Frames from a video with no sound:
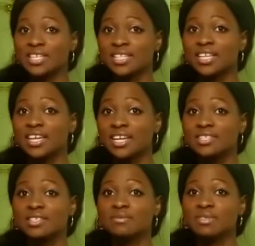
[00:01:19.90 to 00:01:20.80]
River
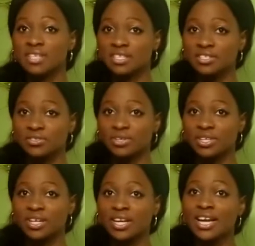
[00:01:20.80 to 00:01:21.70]
Volga, the
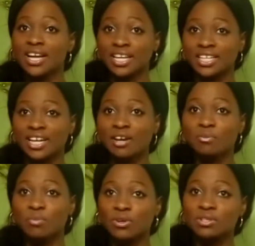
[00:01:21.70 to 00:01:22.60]
longest in
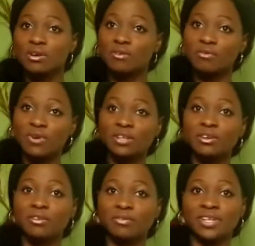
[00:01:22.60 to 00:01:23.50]
Europe, takes its
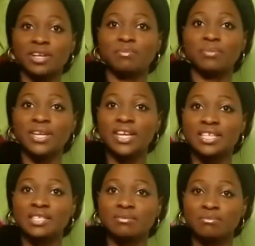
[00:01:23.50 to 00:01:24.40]
source from there.
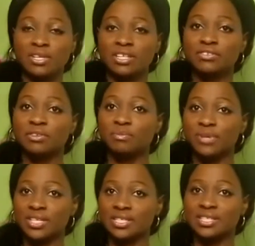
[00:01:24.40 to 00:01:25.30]
Oblast.
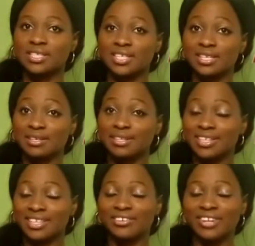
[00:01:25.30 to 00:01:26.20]
I
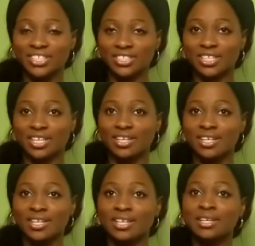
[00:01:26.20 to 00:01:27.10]
love reading,
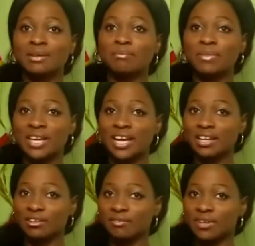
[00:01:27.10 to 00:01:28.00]
cooking,
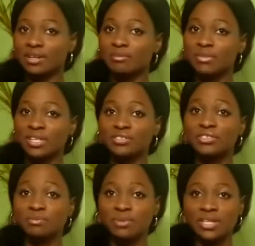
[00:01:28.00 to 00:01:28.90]
and sightseeing.
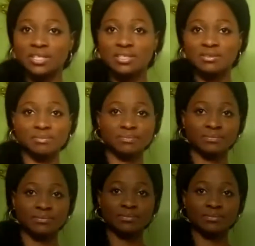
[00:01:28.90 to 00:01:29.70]
Thank you.